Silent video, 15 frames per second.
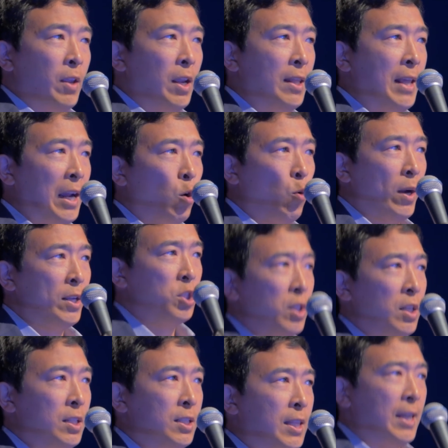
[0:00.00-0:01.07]
And that
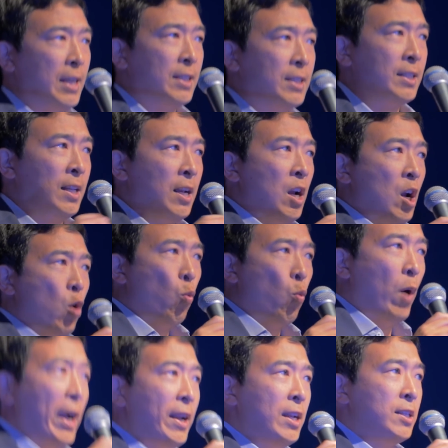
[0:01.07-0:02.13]
question is this:
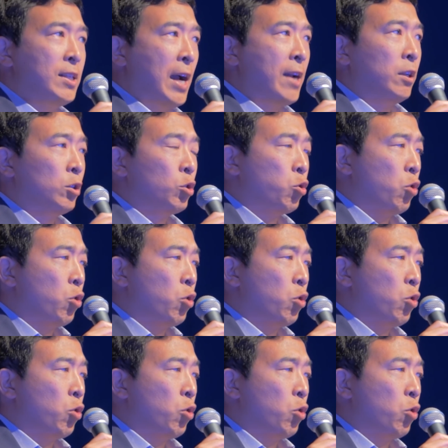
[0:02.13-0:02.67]
why did Donald